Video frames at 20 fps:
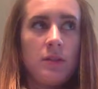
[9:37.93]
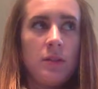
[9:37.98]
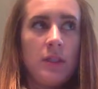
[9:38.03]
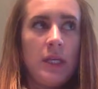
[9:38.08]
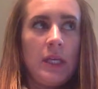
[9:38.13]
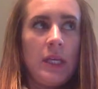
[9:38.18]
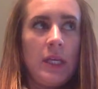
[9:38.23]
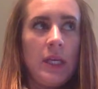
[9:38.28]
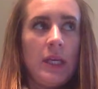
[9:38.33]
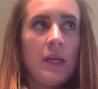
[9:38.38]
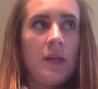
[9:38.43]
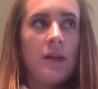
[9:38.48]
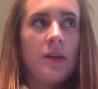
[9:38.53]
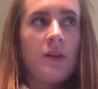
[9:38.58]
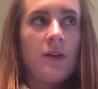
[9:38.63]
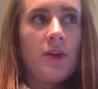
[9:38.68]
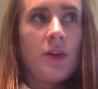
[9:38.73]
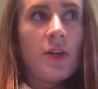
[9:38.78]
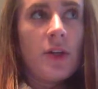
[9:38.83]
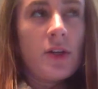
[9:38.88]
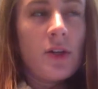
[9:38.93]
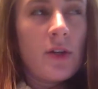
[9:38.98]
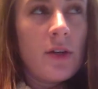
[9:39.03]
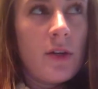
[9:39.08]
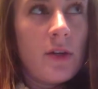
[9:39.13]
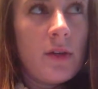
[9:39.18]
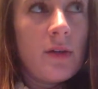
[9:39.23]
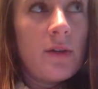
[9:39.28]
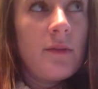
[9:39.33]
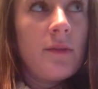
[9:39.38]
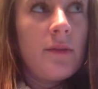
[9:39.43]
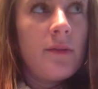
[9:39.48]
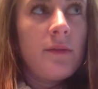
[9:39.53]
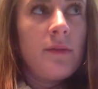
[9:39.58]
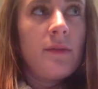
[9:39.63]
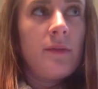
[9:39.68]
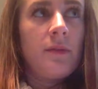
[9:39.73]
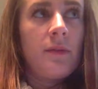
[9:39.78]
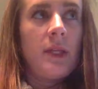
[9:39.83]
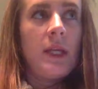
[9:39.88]
leaning her
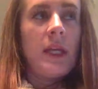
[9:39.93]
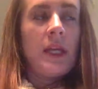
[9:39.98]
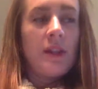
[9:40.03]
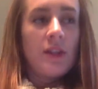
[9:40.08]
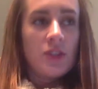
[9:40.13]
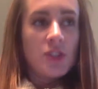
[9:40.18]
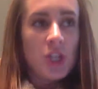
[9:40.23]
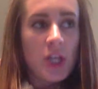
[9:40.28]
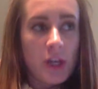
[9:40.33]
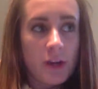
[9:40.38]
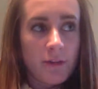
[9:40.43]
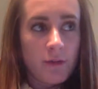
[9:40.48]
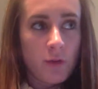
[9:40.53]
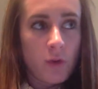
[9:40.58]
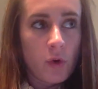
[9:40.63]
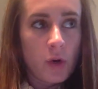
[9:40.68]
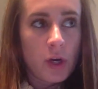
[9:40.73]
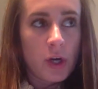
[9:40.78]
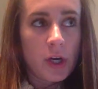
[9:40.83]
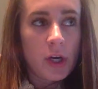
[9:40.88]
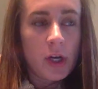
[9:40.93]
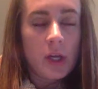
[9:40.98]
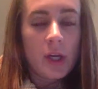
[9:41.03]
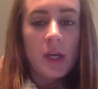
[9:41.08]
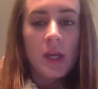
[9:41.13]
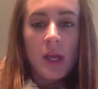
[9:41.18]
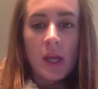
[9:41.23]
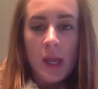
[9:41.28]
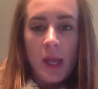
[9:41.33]
leaning the chair forward